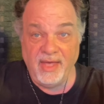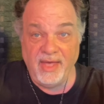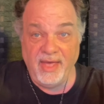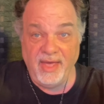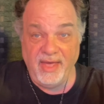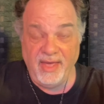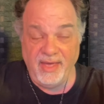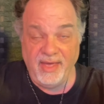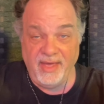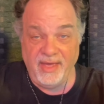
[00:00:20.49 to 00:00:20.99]

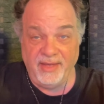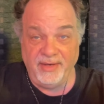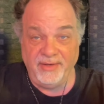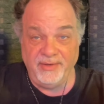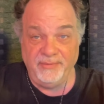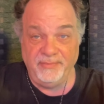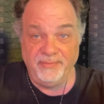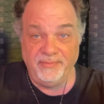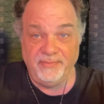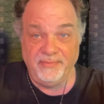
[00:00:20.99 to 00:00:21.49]

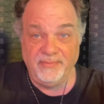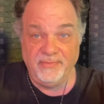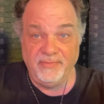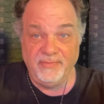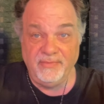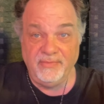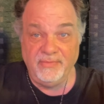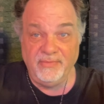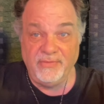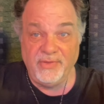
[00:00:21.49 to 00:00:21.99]
And
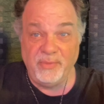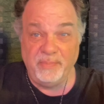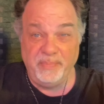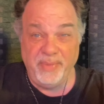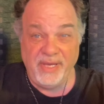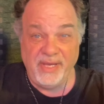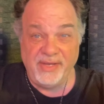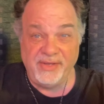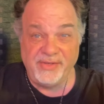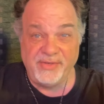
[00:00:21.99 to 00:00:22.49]
the
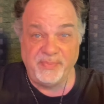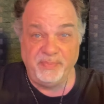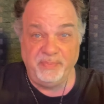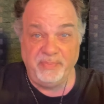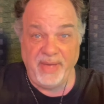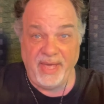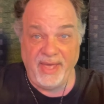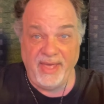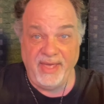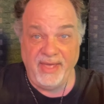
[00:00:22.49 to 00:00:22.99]
biggest
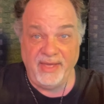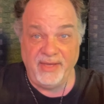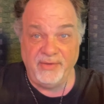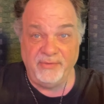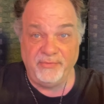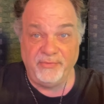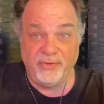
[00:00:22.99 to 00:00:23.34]
bang